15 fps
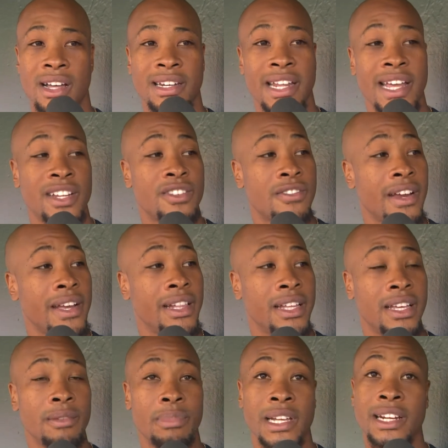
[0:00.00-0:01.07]
Dan
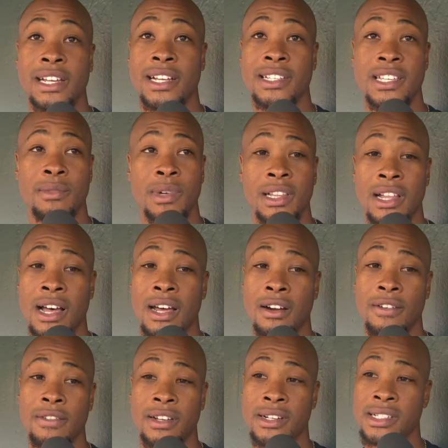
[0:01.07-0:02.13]
Straley, played against him a lot
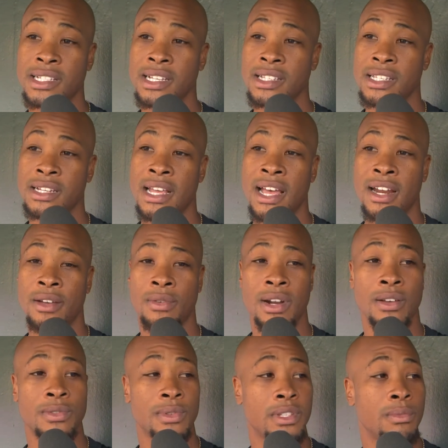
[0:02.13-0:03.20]
over there in Cincinnati when
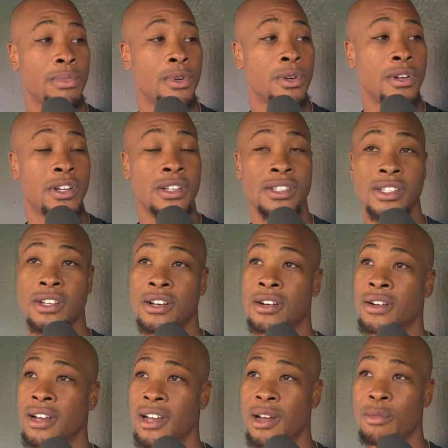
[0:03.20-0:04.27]
I was with the Brewers.
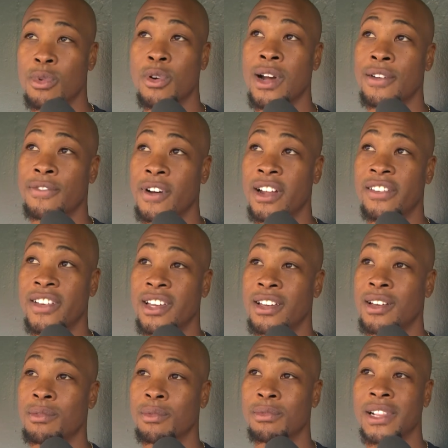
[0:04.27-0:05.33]
So quite fond of
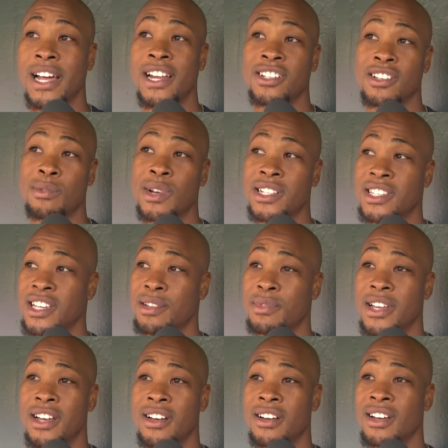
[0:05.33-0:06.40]
him. I'm glad he's on my team
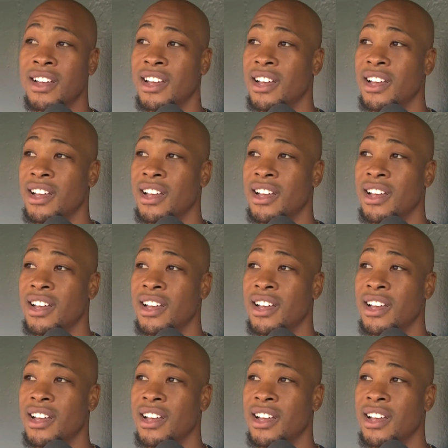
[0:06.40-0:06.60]
now.